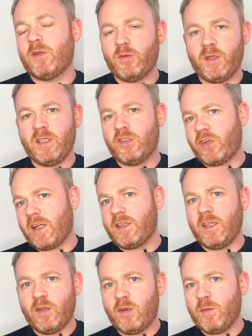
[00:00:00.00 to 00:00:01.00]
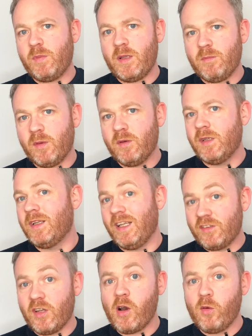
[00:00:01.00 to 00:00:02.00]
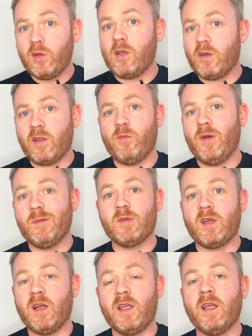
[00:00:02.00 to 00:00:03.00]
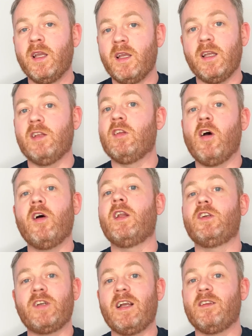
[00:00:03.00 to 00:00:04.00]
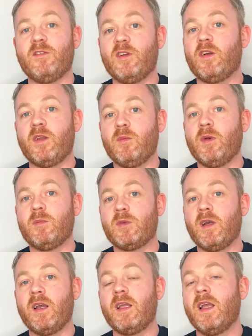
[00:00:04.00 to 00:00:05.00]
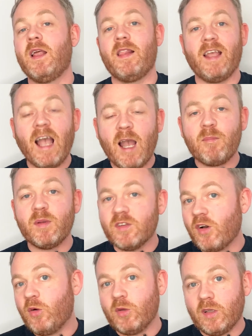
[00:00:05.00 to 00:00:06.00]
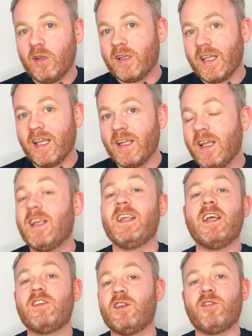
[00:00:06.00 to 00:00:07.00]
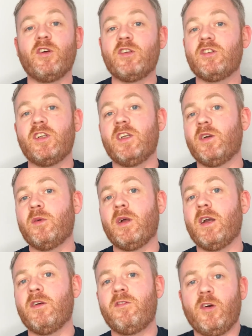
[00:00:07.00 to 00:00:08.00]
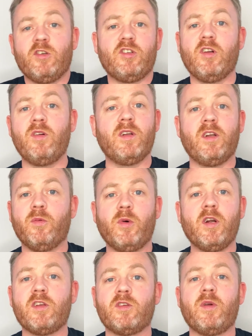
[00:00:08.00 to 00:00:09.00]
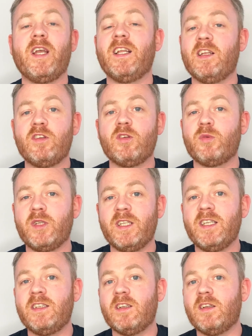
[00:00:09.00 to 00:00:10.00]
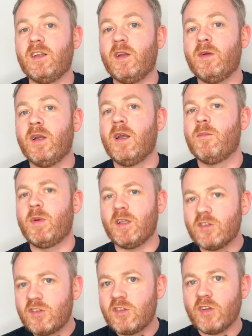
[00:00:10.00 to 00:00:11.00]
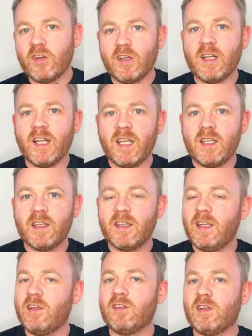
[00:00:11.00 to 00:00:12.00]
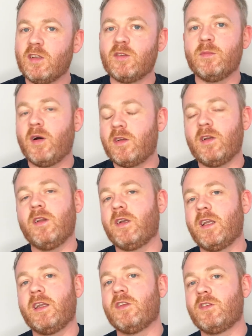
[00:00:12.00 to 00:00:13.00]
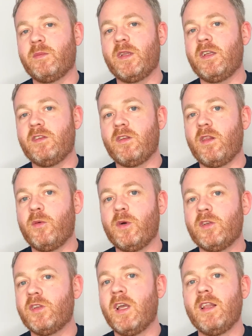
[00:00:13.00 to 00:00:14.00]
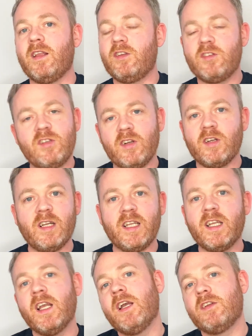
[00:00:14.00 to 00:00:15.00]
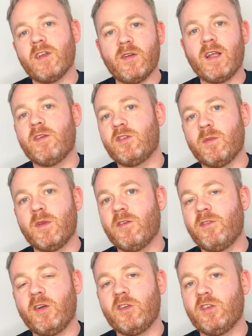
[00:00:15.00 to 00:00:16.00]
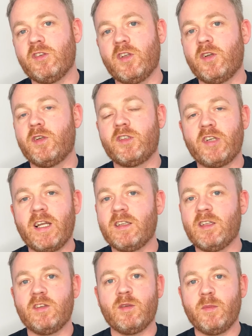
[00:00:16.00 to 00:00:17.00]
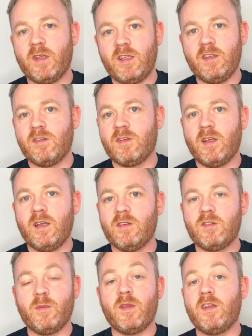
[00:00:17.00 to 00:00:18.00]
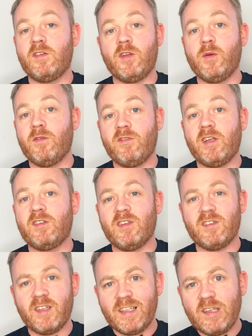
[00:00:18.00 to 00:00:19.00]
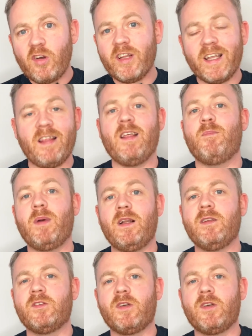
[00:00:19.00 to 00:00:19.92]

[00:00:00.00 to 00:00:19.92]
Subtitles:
between attracting younger people. It's an old looking website. It's not an attractive looking website. The app is old looking. Yes, it's functional and it works great and it does what you need to do, but it certainly isn't as modern looking as some of these other ones. They certainly don't have some of the functions that are attracting some of these new investors, and they've got to get that balance